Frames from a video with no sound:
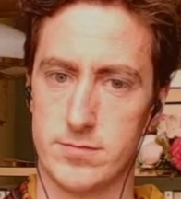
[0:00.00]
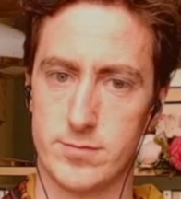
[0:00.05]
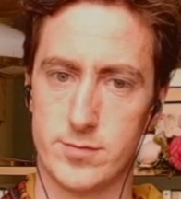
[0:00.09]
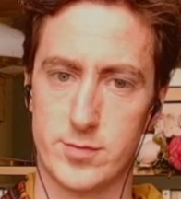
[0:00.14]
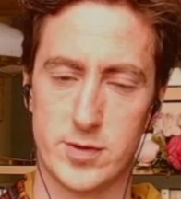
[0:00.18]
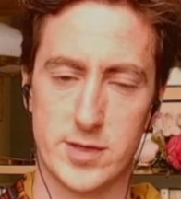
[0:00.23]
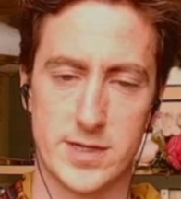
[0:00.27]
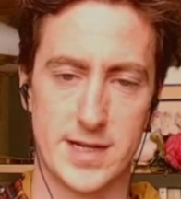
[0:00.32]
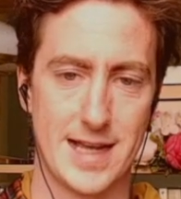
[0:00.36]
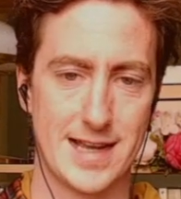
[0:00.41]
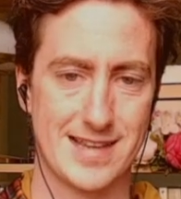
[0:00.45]

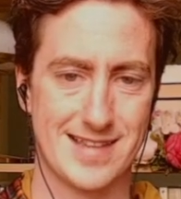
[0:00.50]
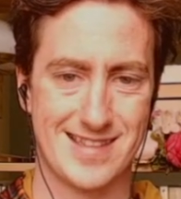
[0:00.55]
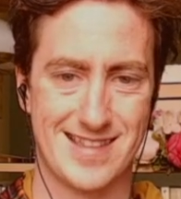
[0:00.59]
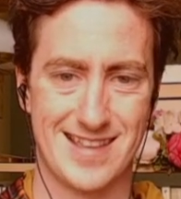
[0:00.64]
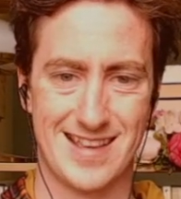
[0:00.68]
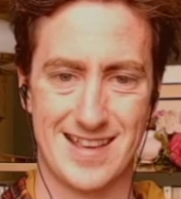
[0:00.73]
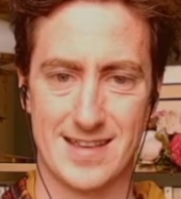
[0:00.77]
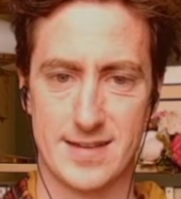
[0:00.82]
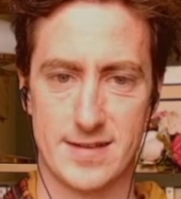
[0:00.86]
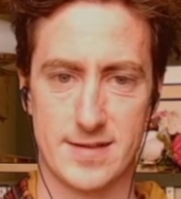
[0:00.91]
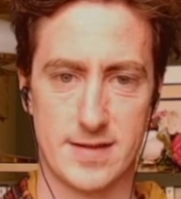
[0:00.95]
Protects
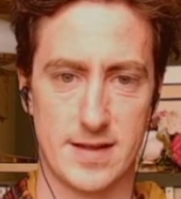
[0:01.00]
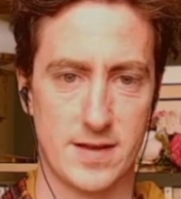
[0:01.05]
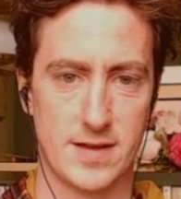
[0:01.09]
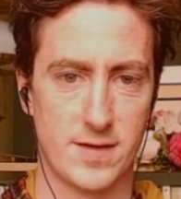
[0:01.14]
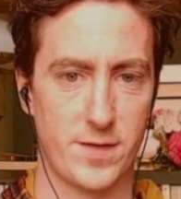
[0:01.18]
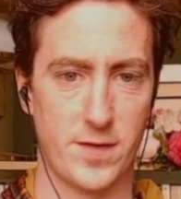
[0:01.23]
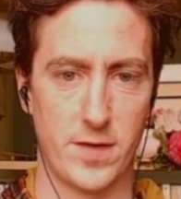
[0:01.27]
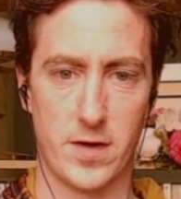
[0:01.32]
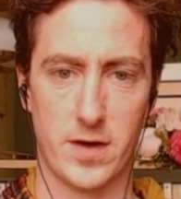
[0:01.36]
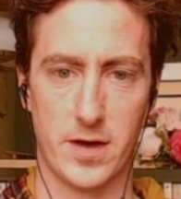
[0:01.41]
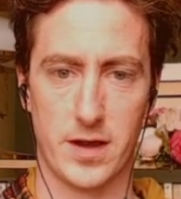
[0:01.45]
this, that's
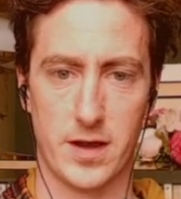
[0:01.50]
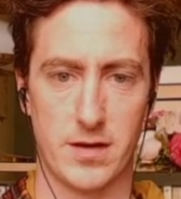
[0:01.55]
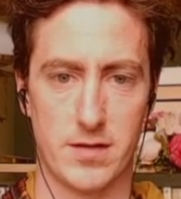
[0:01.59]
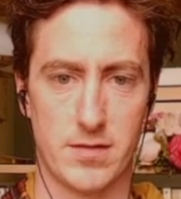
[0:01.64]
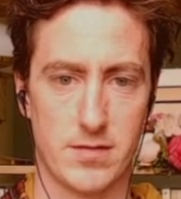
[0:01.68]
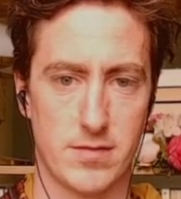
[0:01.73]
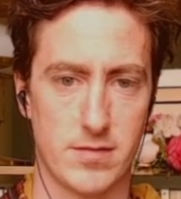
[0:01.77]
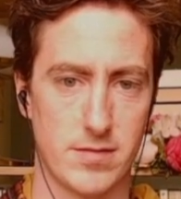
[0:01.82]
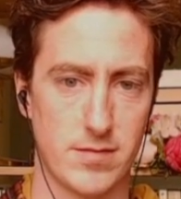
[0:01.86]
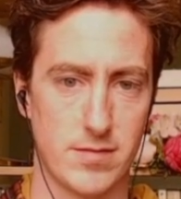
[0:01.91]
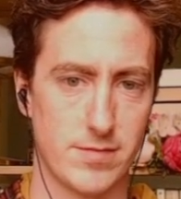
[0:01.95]

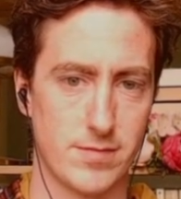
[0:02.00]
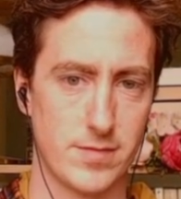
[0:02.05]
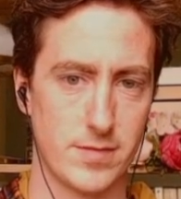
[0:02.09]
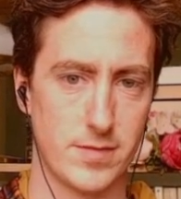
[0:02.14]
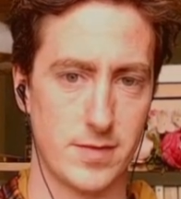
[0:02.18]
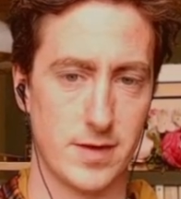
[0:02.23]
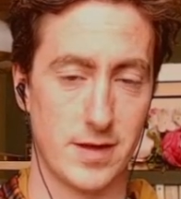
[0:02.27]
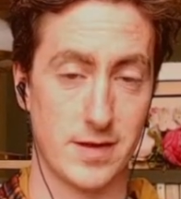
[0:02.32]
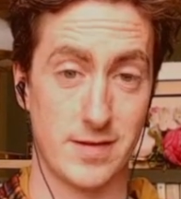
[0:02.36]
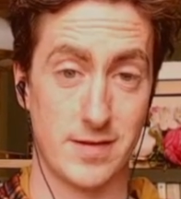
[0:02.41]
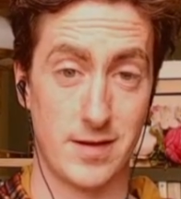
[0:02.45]
fine.
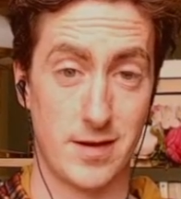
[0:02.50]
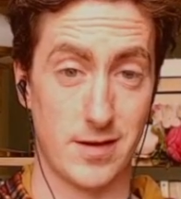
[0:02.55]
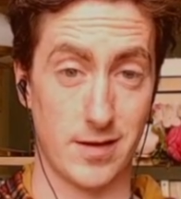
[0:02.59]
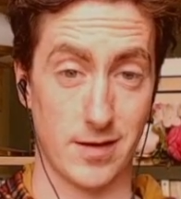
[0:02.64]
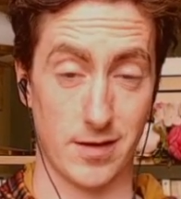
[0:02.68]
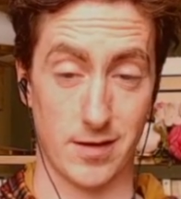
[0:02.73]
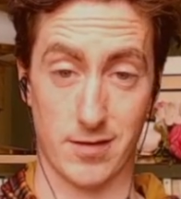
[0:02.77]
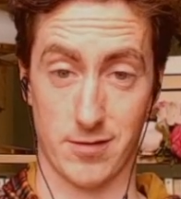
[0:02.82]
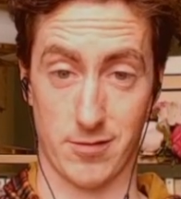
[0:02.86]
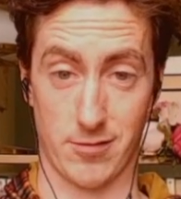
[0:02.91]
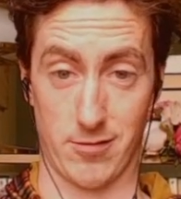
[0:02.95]
It's not
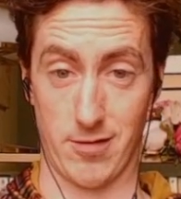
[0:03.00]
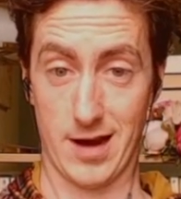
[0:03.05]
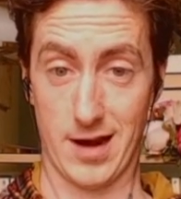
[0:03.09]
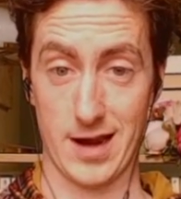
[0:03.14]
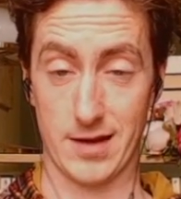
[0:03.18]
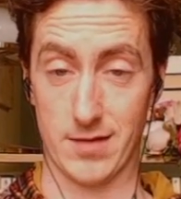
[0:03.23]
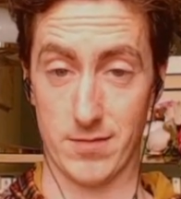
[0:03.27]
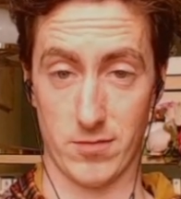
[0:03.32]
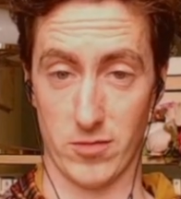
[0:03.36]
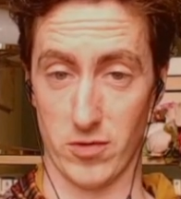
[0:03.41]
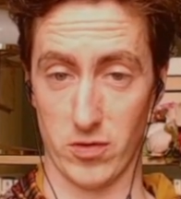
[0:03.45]
a
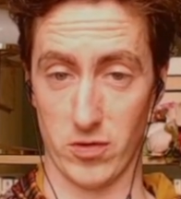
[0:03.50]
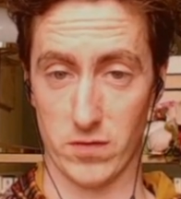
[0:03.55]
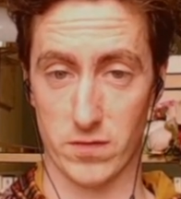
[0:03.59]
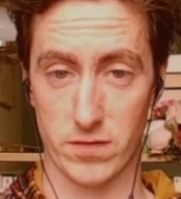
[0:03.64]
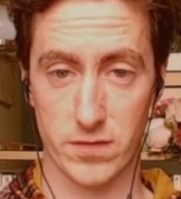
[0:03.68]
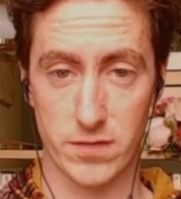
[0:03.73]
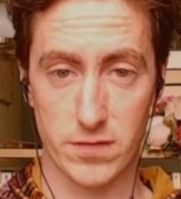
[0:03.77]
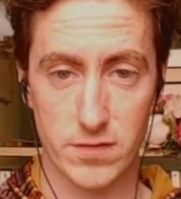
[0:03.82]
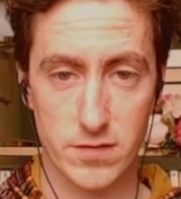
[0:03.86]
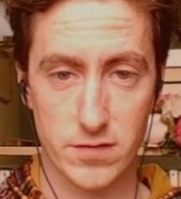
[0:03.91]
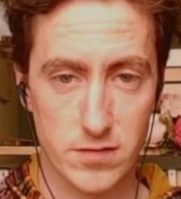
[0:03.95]
great
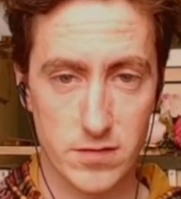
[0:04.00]
move.